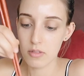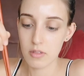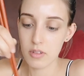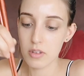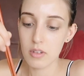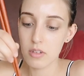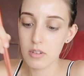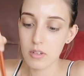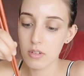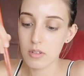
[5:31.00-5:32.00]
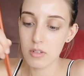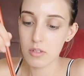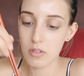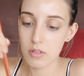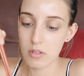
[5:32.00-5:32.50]

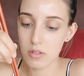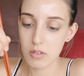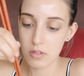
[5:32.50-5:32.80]
(no one is talking)